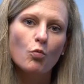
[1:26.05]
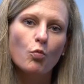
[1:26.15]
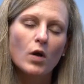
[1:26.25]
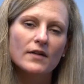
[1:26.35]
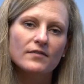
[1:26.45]

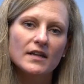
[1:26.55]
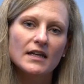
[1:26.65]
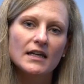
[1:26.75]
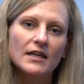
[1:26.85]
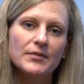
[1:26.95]
One of
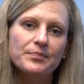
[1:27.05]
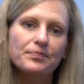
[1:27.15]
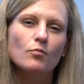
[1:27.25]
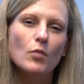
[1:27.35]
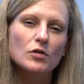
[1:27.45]
the
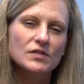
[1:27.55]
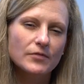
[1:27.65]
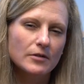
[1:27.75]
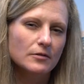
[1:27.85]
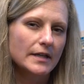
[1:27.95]
most
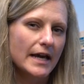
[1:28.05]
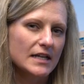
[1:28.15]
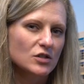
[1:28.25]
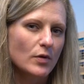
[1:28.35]
frequently asked